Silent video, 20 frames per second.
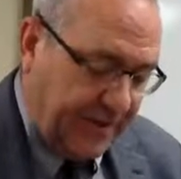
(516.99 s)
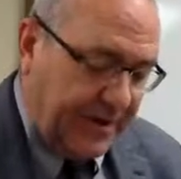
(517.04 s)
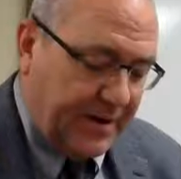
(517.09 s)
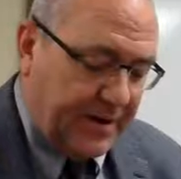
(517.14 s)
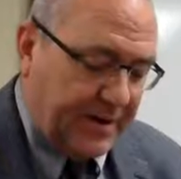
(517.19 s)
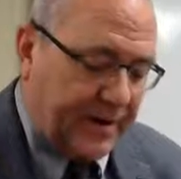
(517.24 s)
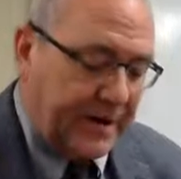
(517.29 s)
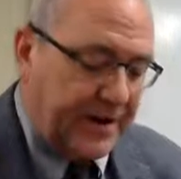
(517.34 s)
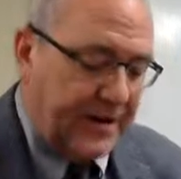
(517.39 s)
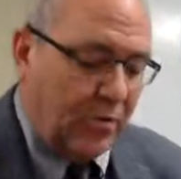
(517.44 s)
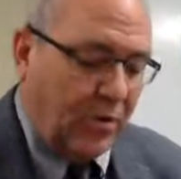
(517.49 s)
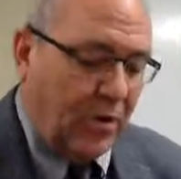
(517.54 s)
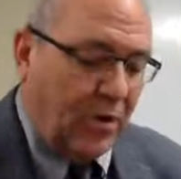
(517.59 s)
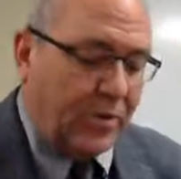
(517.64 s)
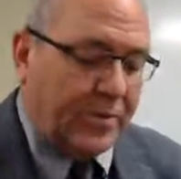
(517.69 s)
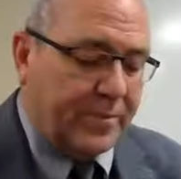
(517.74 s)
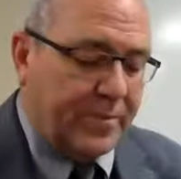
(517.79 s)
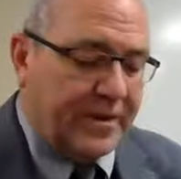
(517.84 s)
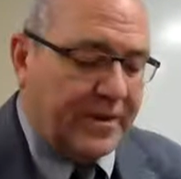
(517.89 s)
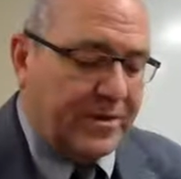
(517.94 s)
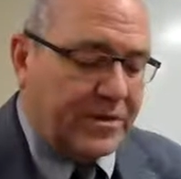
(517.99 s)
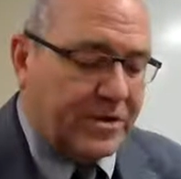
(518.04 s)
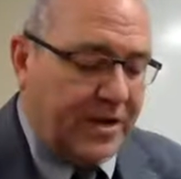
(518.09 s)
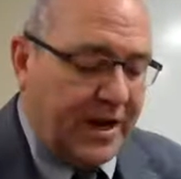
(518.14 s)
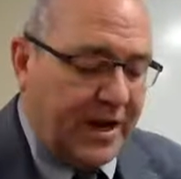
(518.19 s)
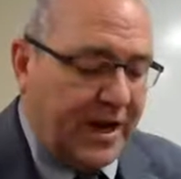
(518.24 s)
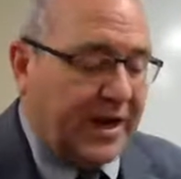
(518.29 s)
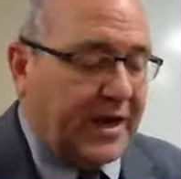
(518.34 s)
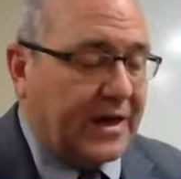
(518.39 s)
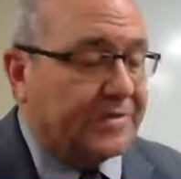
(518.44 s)
And again, what would be a
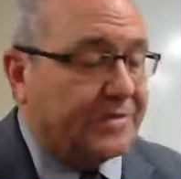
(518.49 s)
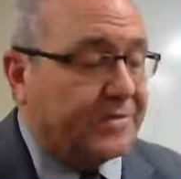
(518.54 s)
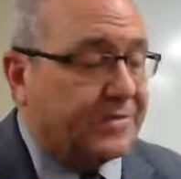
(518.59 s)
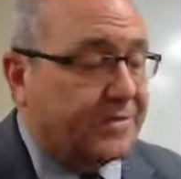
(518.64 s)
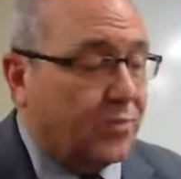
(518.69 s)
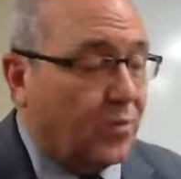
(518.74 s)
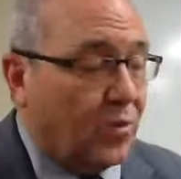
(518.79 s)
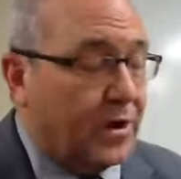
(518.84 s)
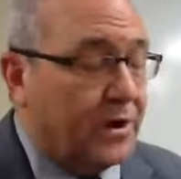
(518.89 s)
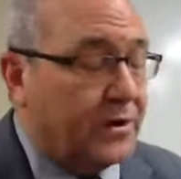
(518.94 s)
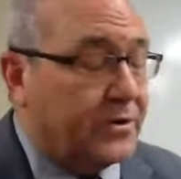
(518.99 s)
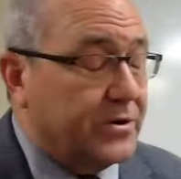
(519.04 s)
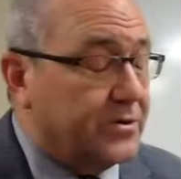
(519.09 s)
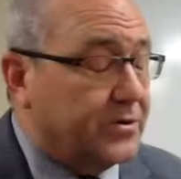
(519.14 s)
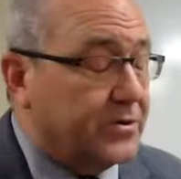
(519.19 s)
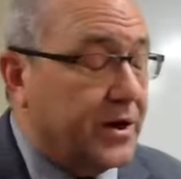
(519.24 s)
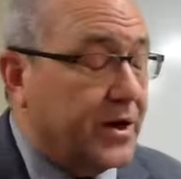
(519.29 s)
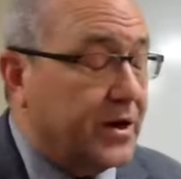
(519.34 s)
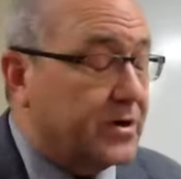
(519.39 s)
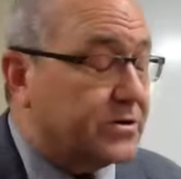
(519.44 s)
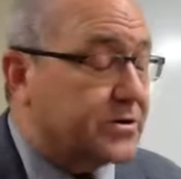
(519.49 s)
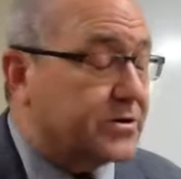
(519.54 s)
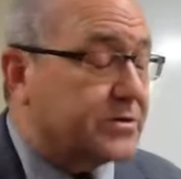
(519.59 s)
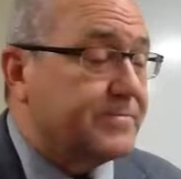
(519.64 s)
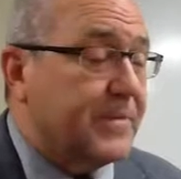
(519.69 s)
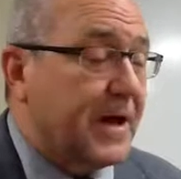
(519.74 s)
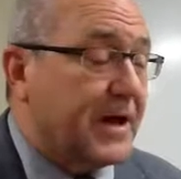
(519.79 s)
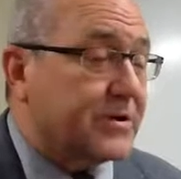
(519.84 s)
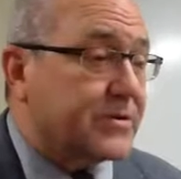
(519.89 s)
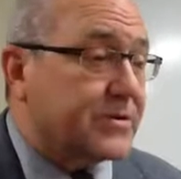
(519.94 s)
slave? One who does his
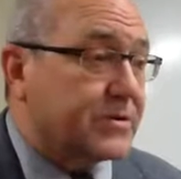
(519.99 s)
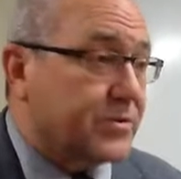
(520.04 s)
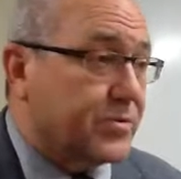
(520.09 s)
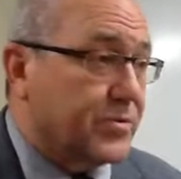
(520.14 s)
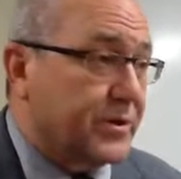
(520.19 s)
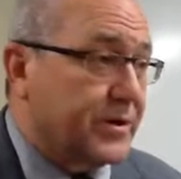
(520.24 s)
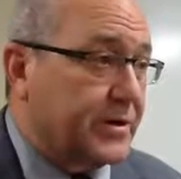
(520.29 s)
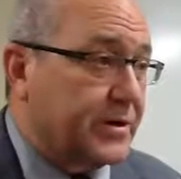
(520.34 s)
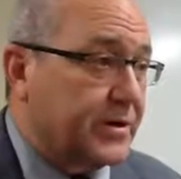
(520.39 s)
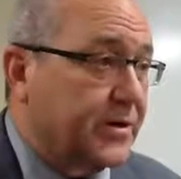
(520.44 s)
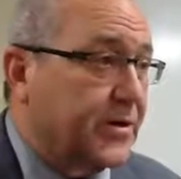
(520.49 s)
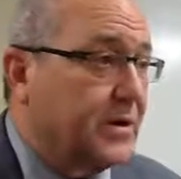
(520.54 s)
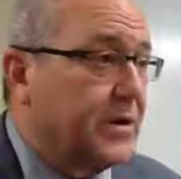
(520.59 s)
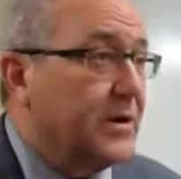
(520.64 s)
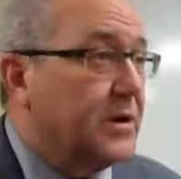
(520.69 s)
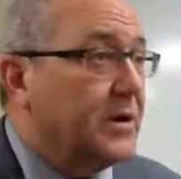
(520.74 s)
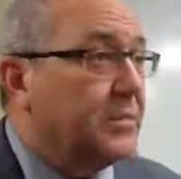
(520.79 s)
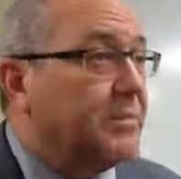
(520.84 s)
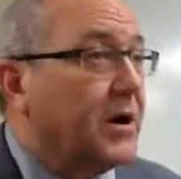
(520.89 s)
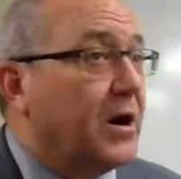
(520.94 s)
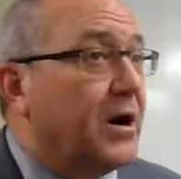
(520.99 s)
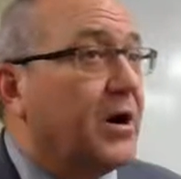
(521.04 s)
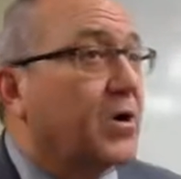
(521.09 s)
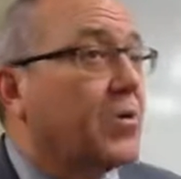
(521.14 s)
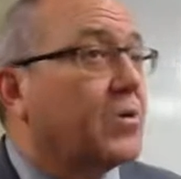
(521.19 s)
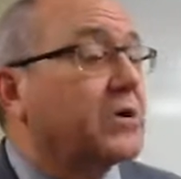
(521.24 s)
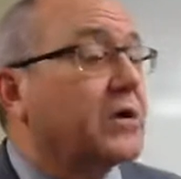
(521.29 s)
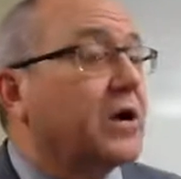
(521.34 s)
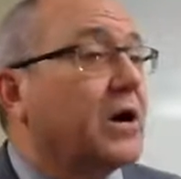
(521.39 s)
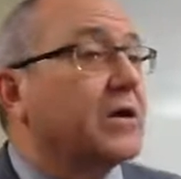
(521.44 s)
master's will. Paul
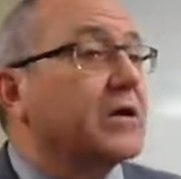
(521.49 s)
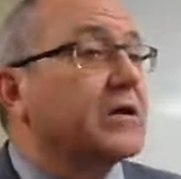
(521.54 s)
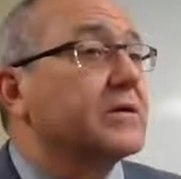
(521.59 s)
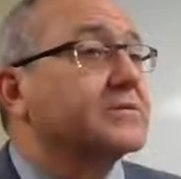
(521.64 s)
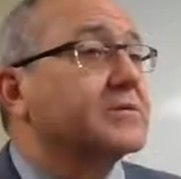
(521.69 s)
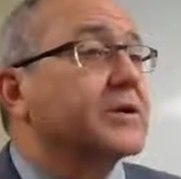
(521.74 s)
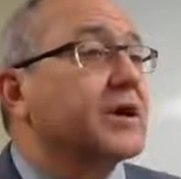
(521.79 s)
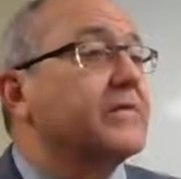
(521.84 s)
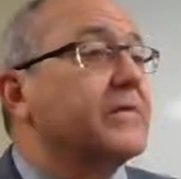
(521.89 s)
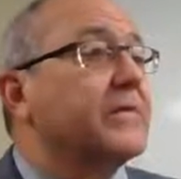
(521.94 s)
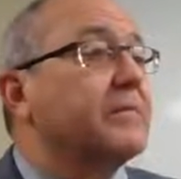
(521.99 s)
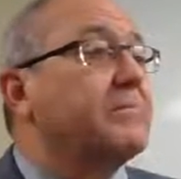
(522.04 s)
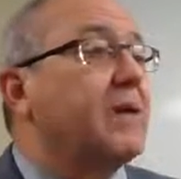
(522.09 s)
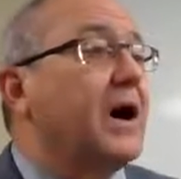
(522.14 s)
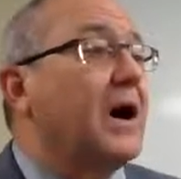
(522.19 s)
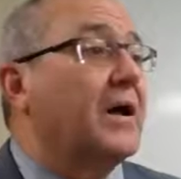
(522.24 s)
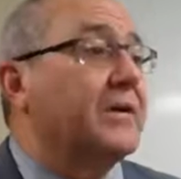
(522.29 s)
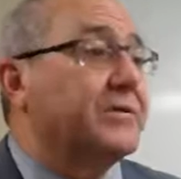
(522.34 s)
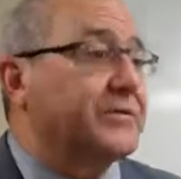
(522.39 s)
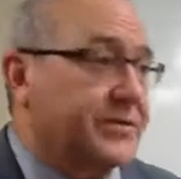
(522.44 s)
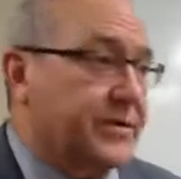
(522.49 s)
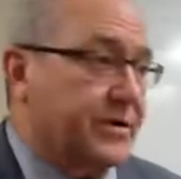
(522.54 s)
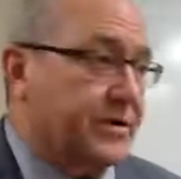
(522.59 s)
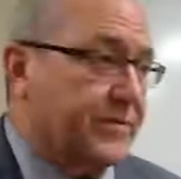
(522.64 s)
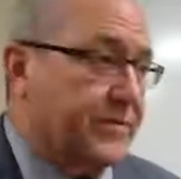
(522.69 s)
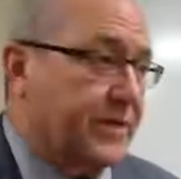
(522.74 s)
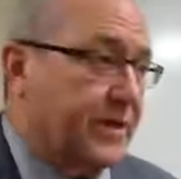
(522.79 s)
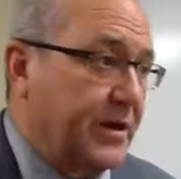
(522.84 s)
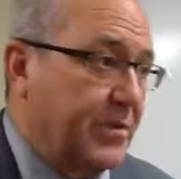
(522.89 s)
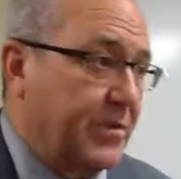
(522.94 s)
would call himself a
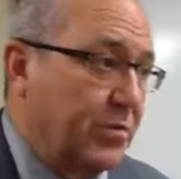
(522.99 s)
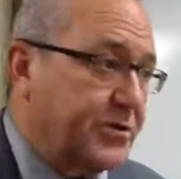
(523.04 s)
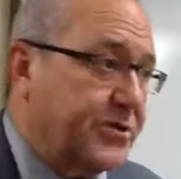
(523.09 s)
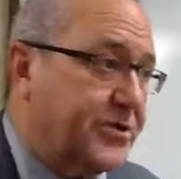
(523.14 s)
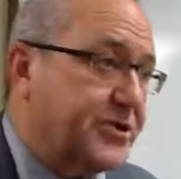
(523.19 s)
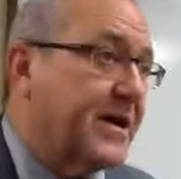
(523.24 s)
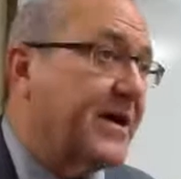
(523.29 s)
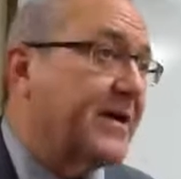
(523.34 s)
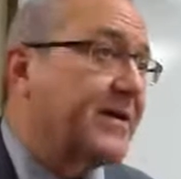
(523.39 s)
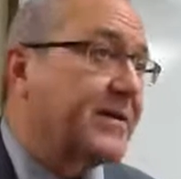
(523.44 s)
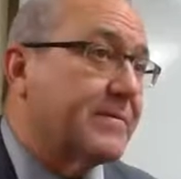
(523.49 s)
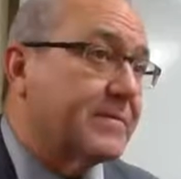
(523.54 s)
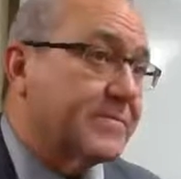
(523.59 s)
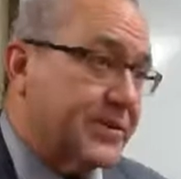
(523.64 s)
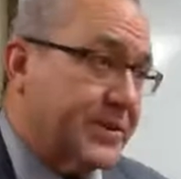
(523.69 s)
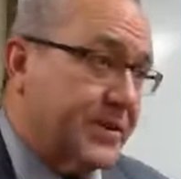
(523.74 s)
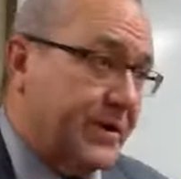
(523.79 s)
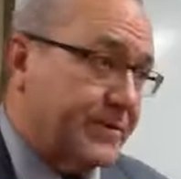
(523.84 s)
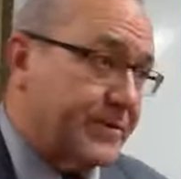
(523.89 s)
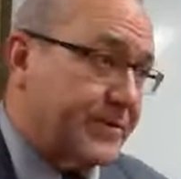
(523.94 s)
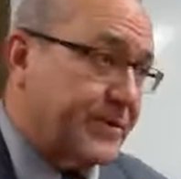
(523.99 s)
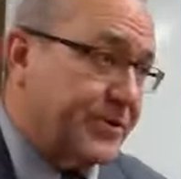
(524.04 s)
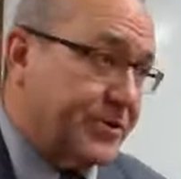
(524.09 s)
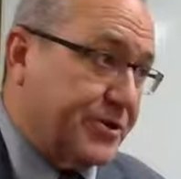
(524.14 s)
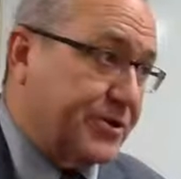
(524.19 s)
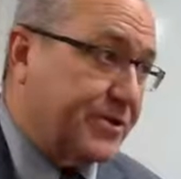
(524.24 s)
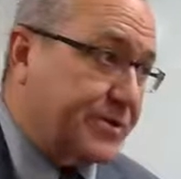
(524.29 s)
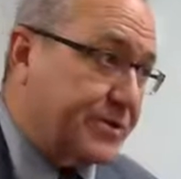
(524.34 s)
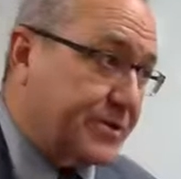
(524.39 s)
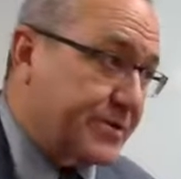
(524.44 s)
bondservant. He would sell himself to
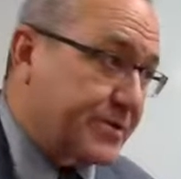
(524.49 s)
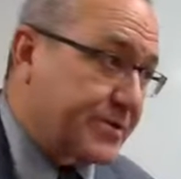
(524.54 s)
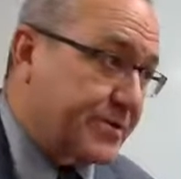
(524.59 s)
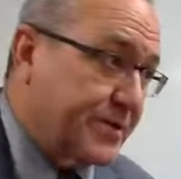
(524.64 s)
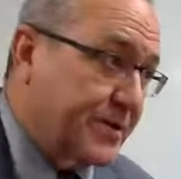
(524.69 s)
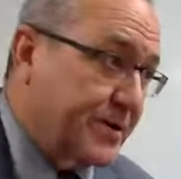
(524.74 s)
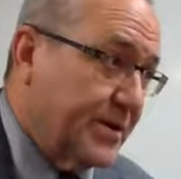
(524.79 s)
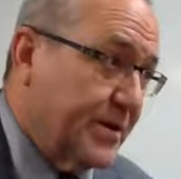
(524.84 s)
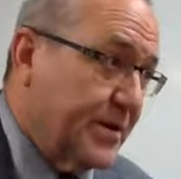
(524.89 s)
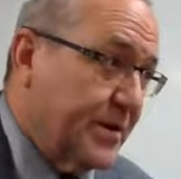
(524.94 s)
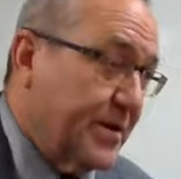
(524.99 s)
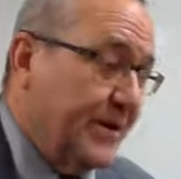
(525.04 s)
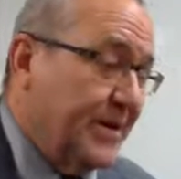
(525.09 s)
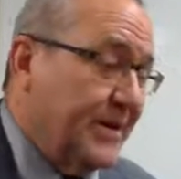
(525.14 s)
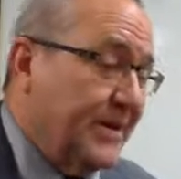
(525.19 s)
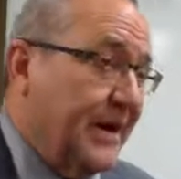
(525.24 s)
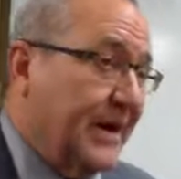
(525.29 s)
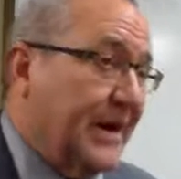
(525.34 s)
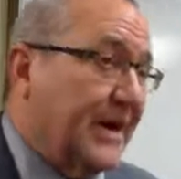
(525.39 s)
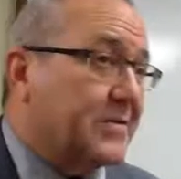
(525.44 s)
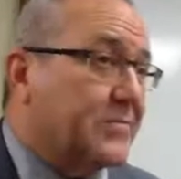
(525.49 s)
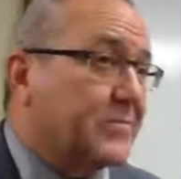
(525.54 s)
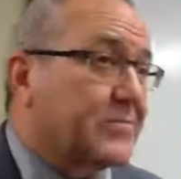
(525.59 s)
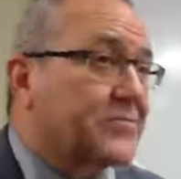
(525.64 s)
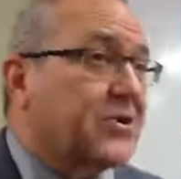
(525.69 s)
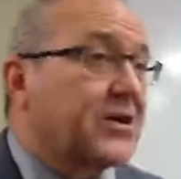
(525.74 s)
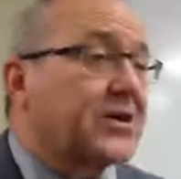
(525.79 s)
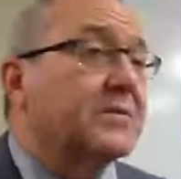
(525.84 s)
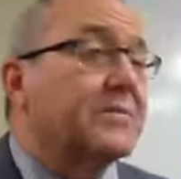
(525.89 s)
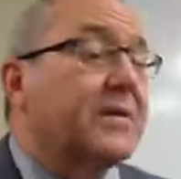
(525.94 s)
Jesus. And
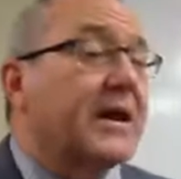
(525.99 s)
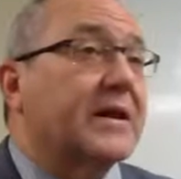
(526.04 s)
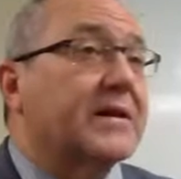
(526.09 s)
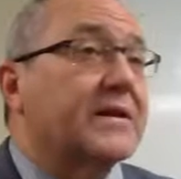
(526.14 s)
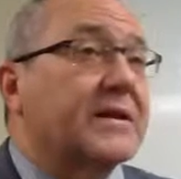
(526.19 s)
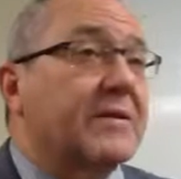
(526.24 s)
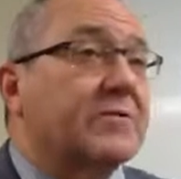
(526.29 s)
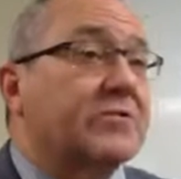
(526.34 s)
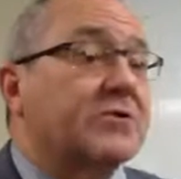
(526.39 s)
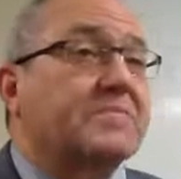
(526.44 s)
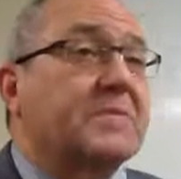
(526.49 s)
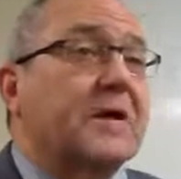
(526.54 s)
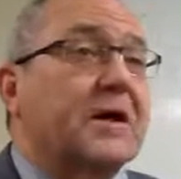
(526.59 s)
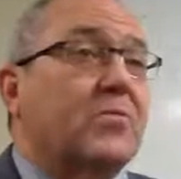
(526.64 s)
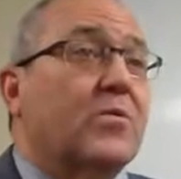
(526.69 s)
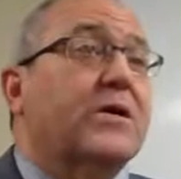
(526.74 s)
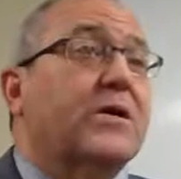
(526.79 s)
think about it in that respect.